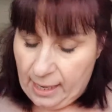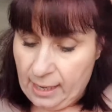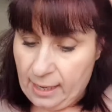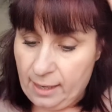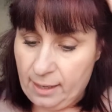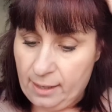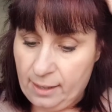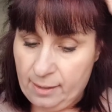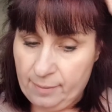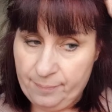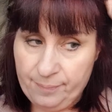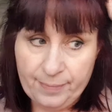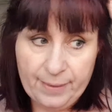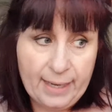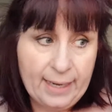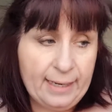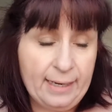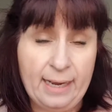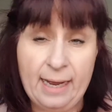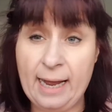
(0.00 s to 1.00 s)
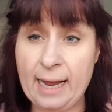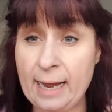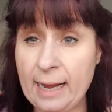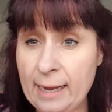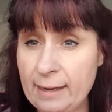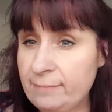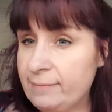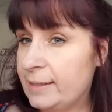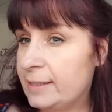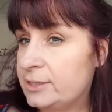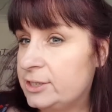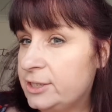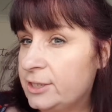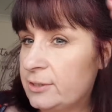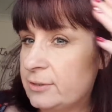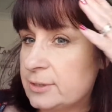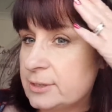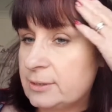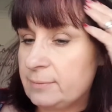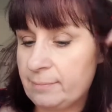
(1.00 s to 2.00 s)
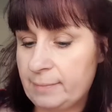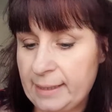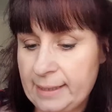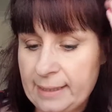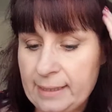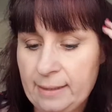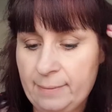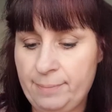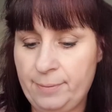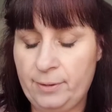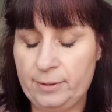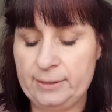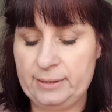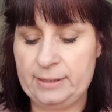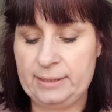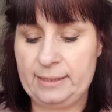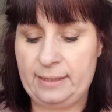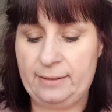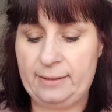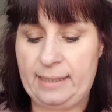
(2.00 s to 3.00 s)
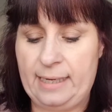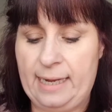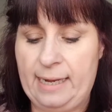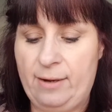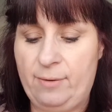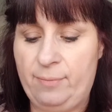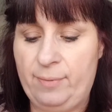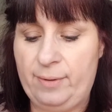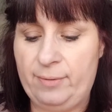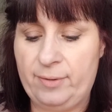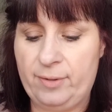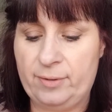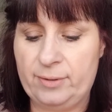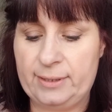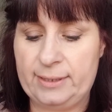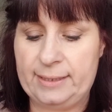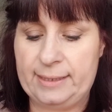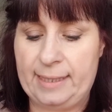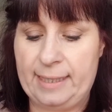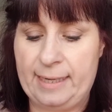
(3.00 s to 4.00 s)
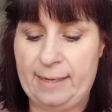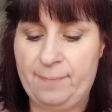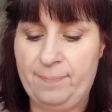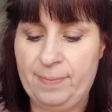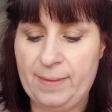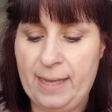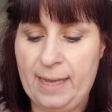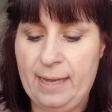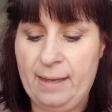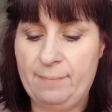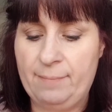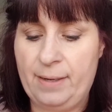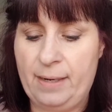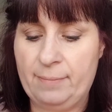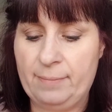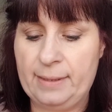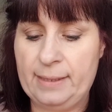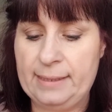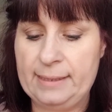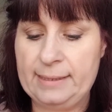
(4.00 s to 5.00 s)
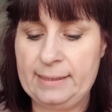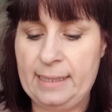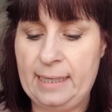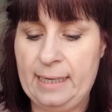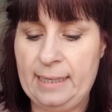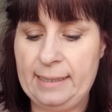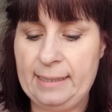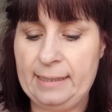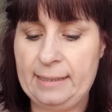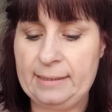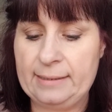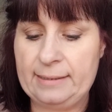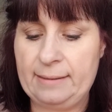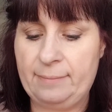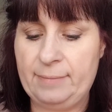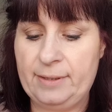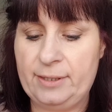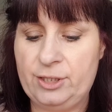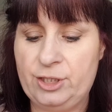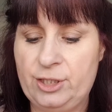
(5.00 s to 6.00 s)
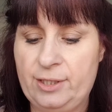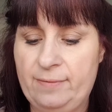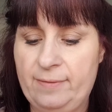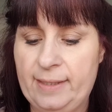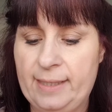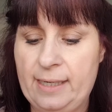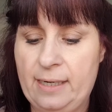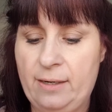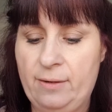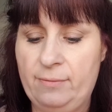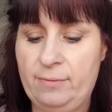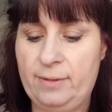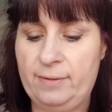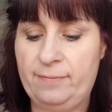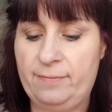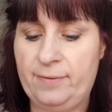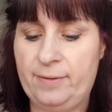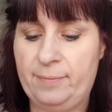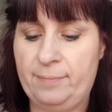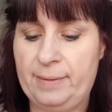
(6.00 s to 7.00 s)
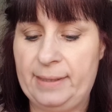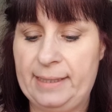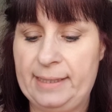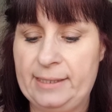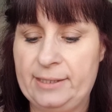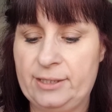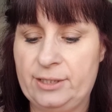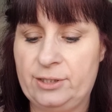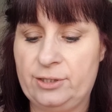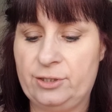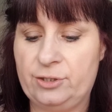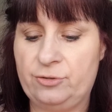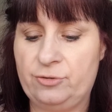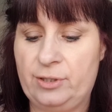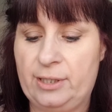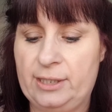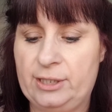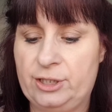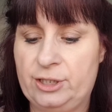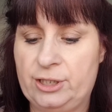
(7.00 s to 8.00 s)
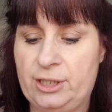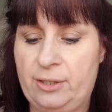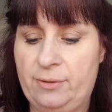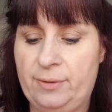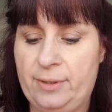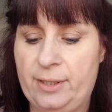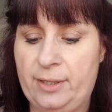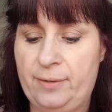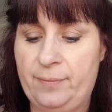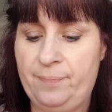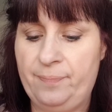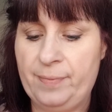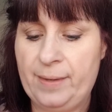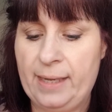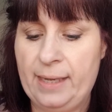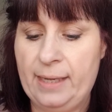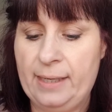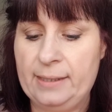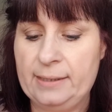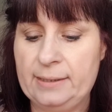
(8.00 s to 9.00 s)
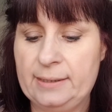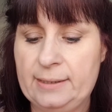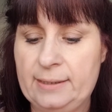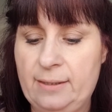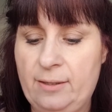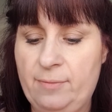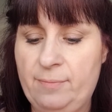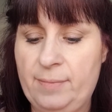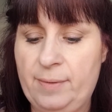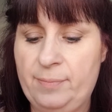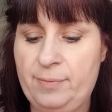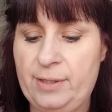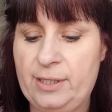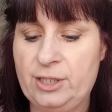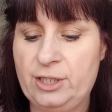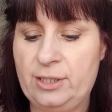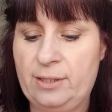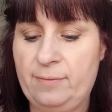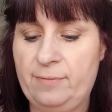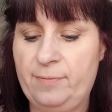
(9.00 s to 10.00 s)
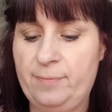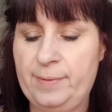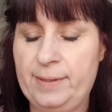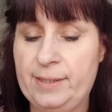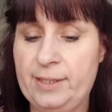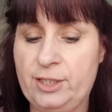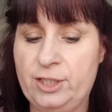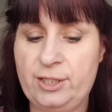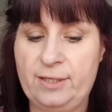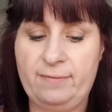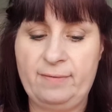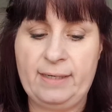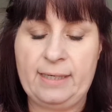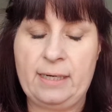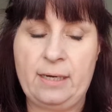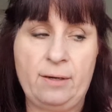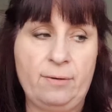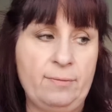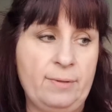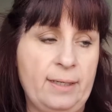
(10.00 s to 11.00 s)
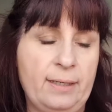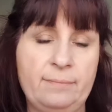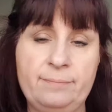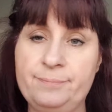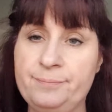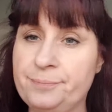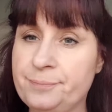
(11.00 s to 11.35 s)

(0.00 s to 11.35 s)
I have actually got some makeup on, so I don't know how well you'll see, but I'm going to take some of the Cherry Cola for the minute just to try and show you. Just load my brush up with a bit of the Cherry Cola